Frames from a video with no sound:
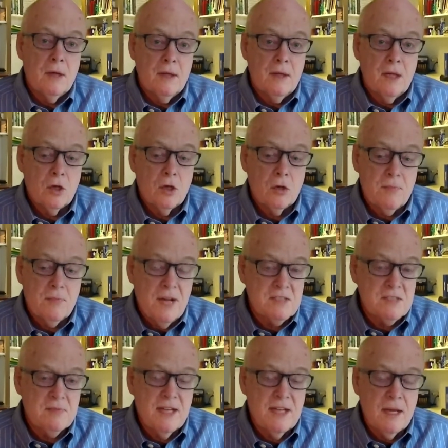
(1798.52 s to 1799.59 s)
could
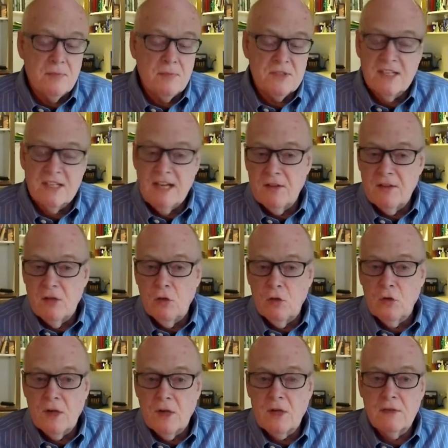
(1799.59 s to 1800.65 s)
possibly help us get out of the hole
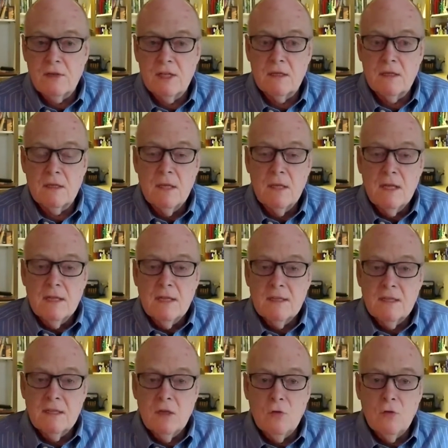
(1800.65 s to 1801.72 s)
quicker than
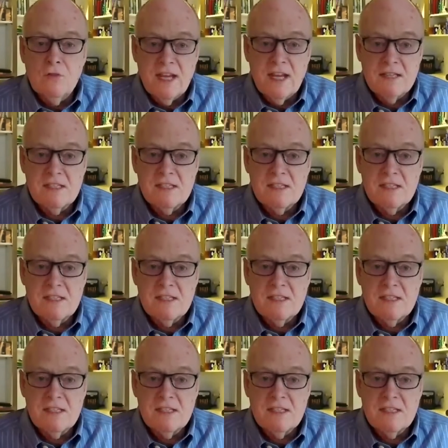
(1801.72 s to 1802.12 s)
the whole vaccine